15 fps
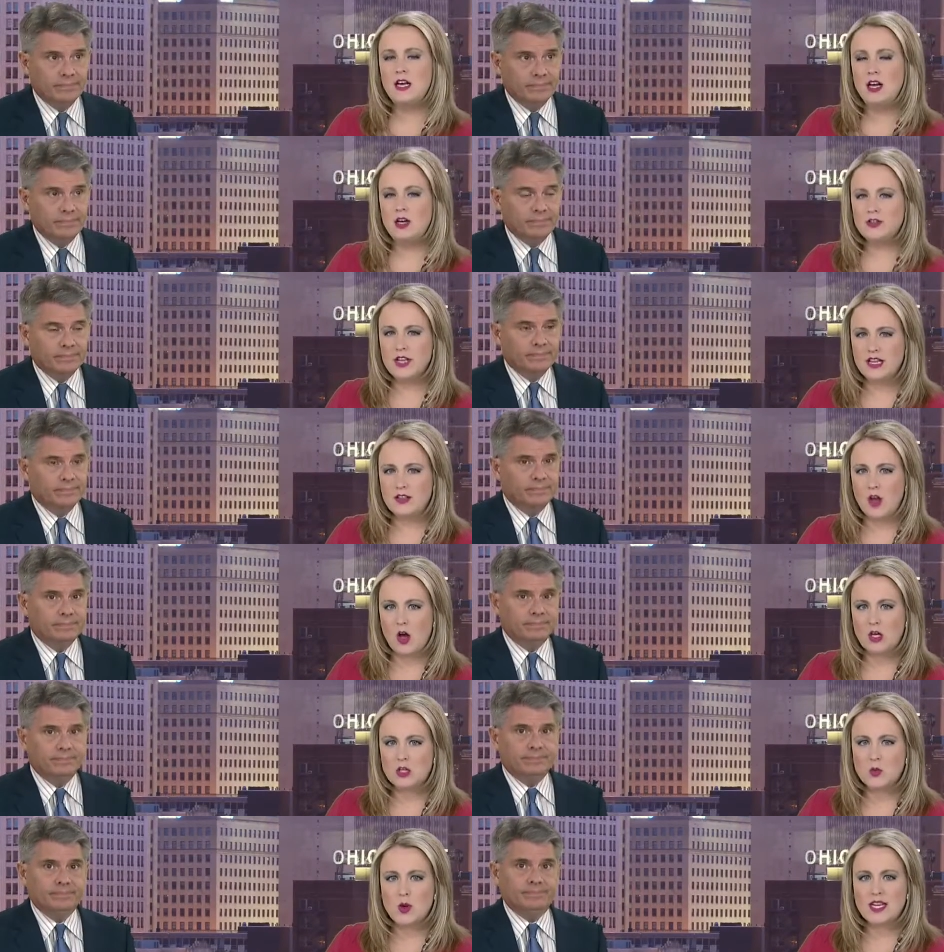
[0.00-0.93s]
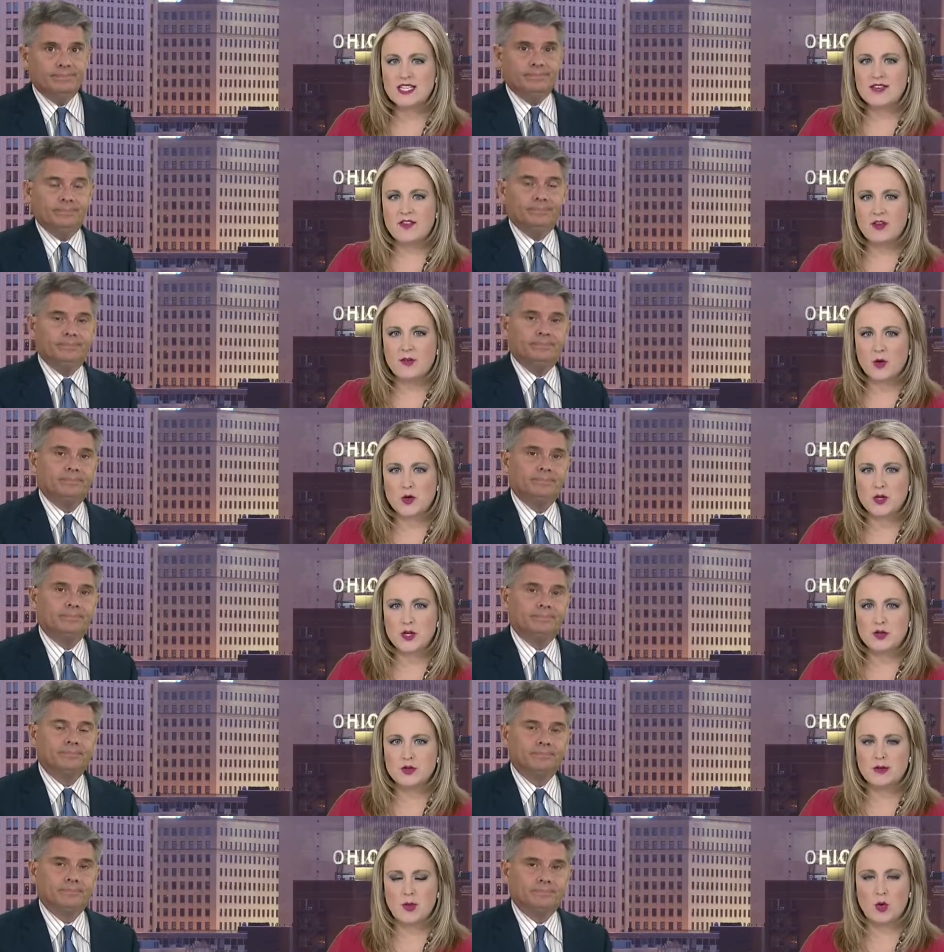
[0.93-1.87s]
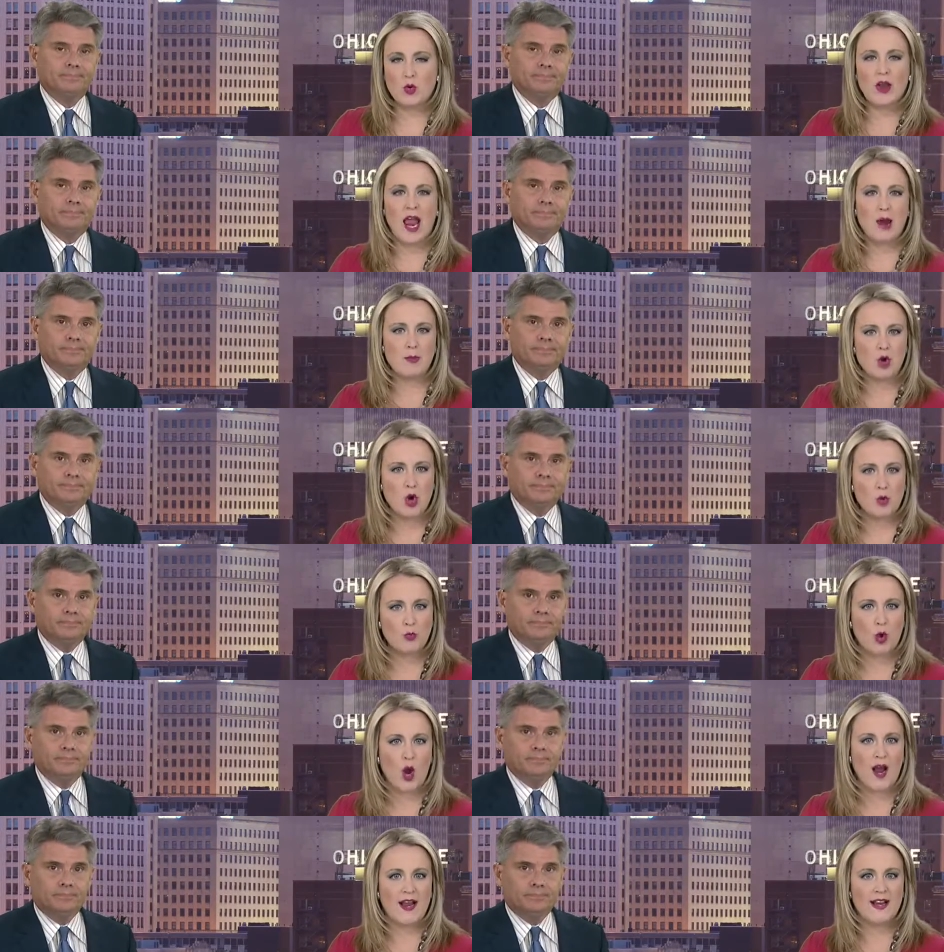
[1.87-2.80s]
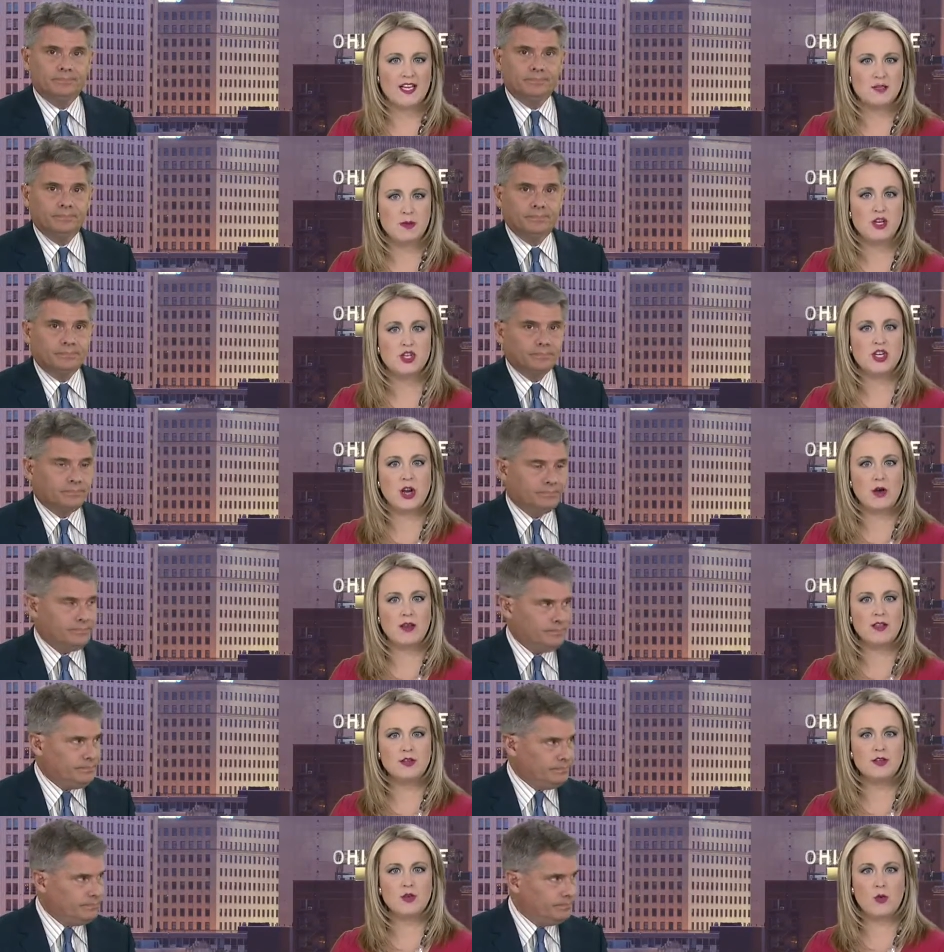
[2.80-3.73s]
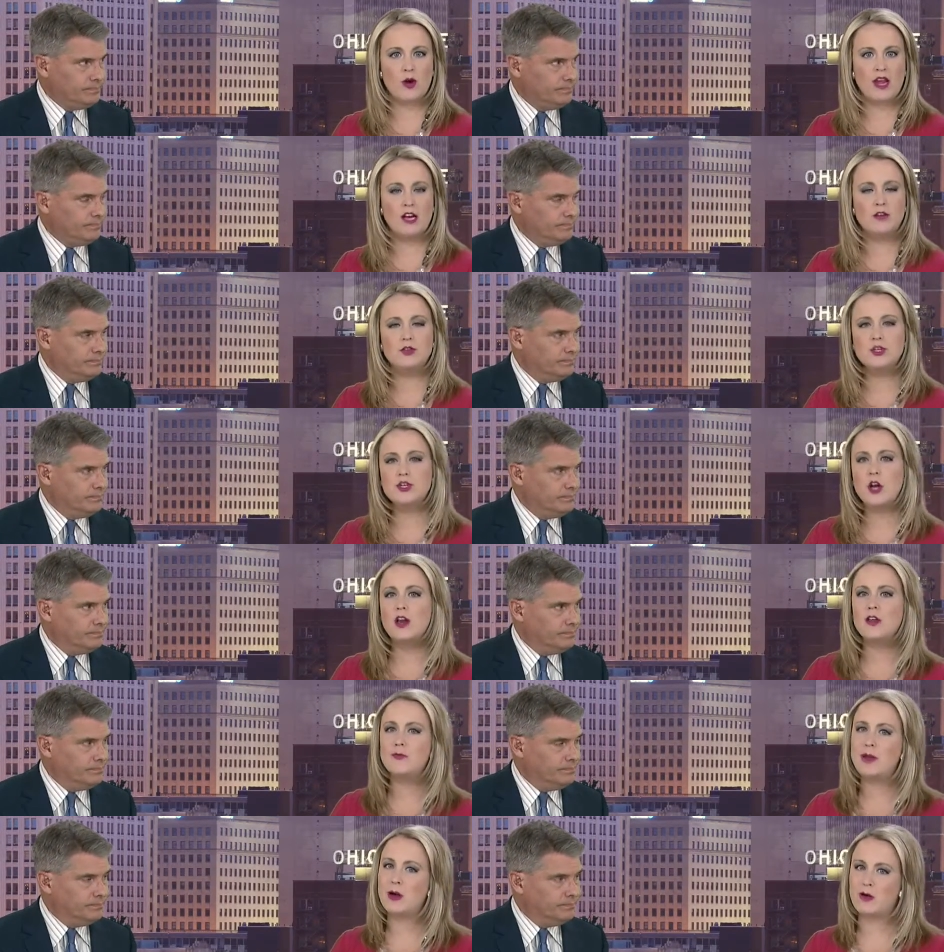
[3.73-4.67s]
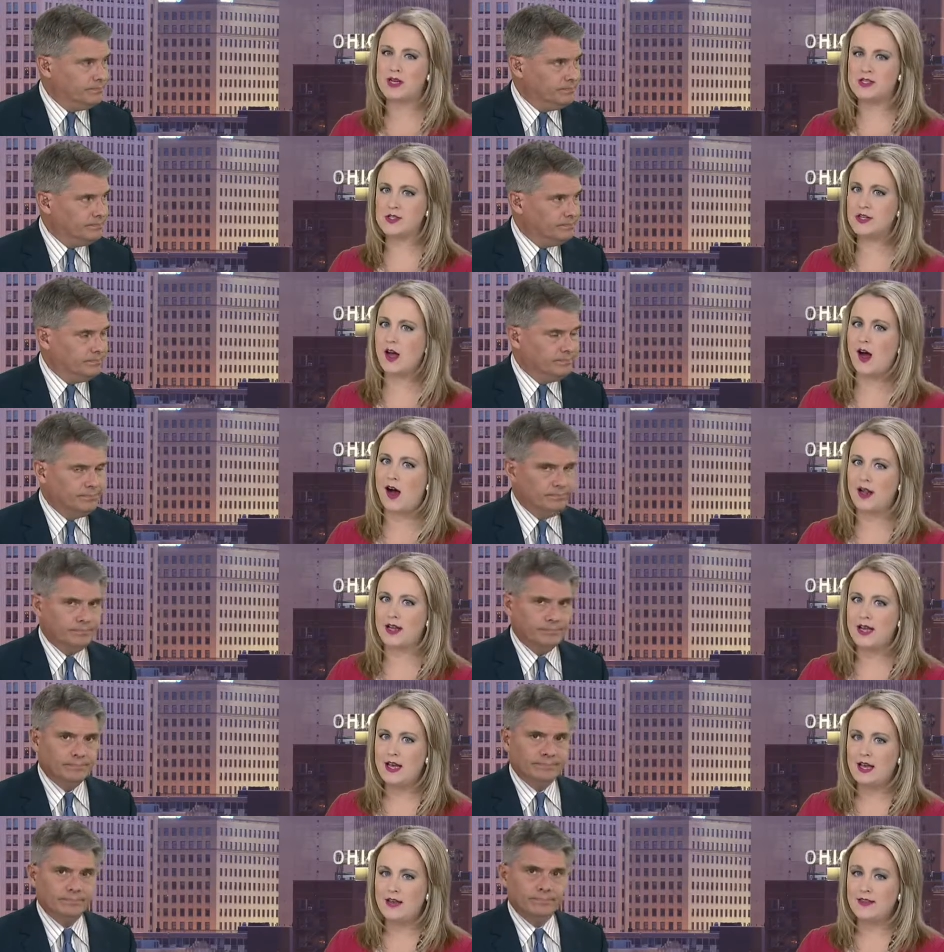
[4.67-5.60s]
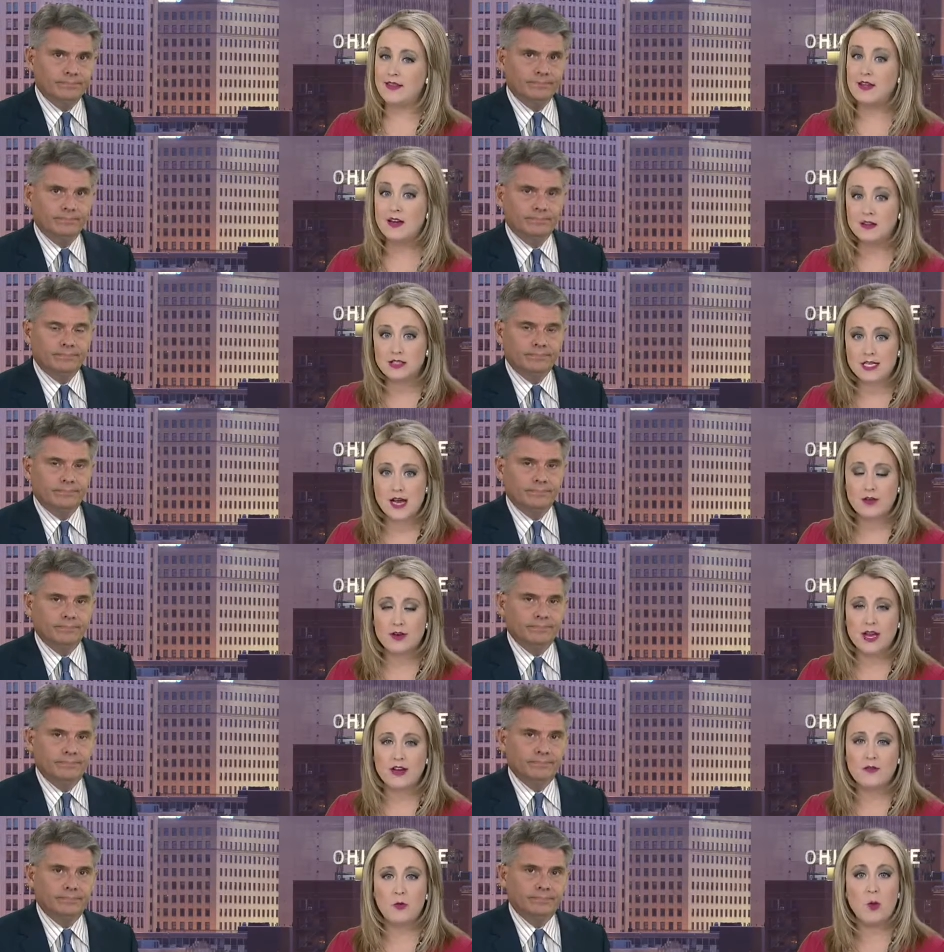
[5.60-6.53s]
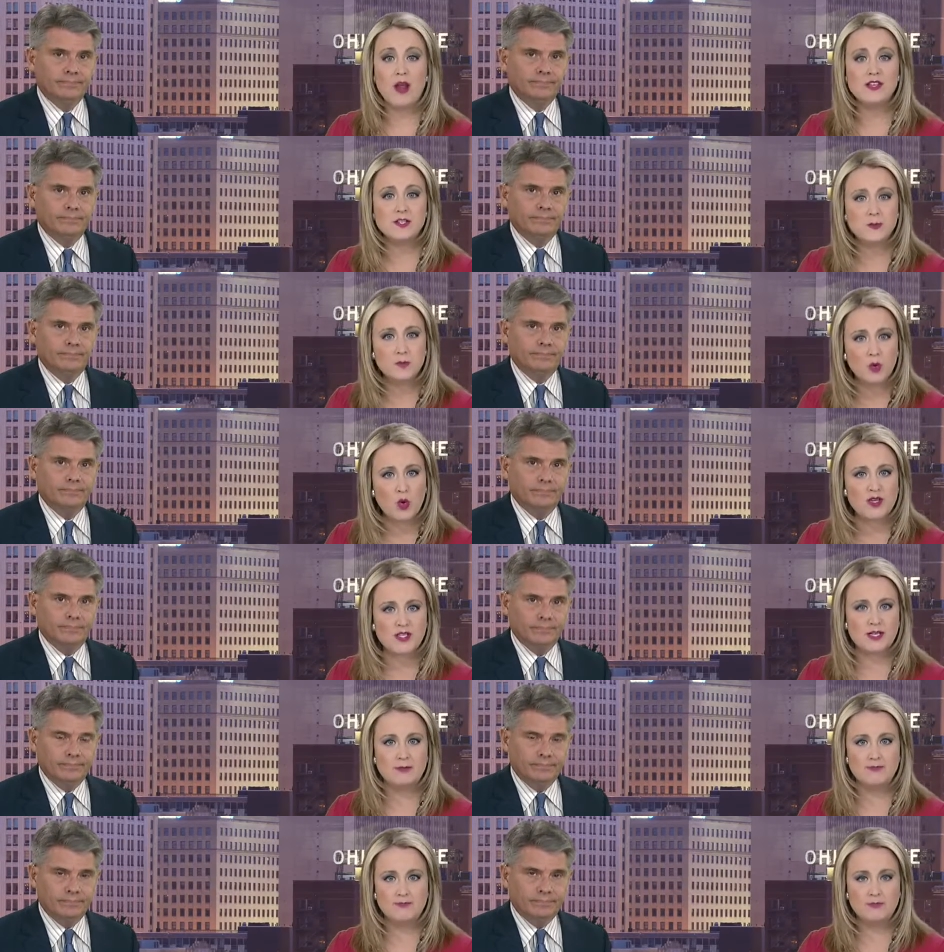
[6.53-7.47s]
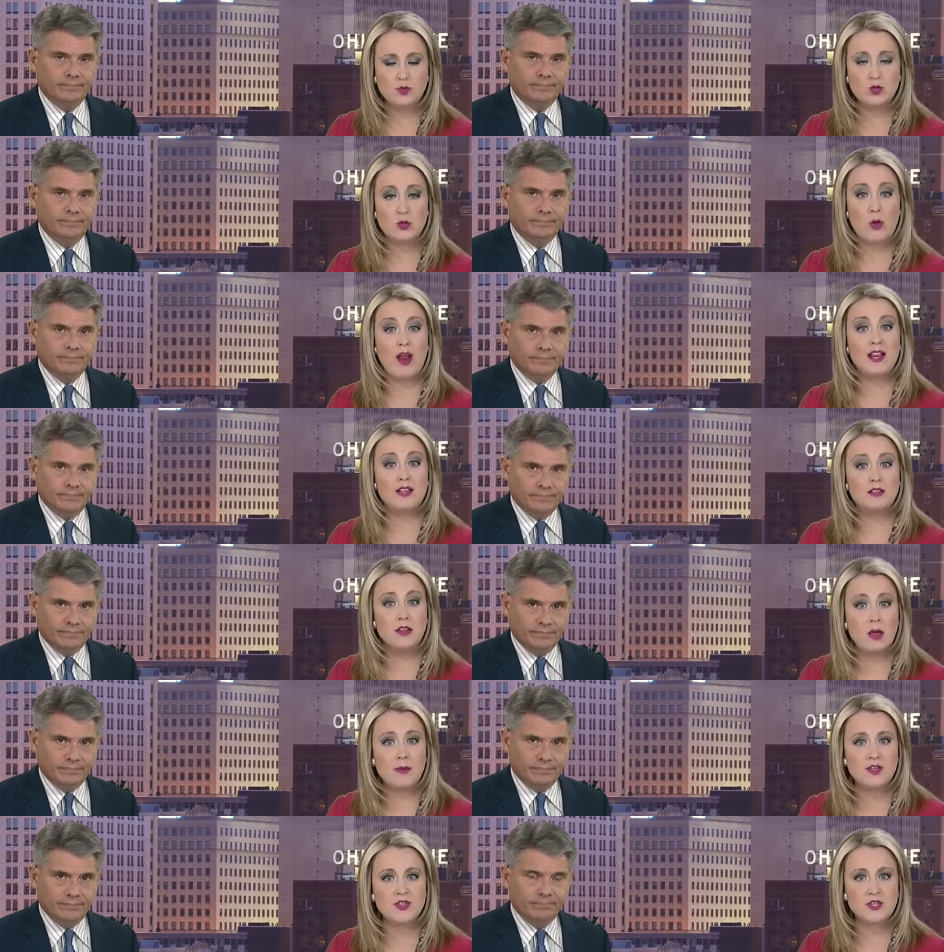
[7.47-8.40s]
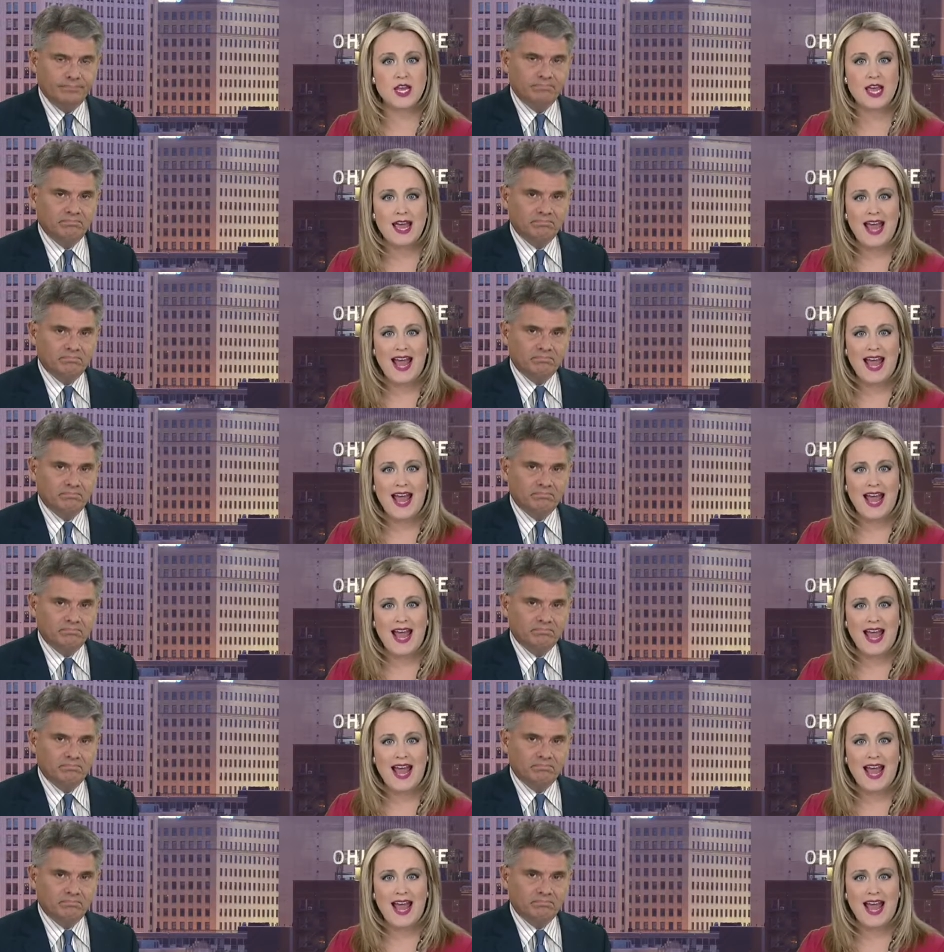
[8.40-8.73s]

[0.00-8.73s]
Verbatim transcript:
Speaker 1: All day long, 27 First News reporter Cameron O'Brien has been sharing the story of Shauna Barry Scott. The Youngstown native went to prison, was granted clemency,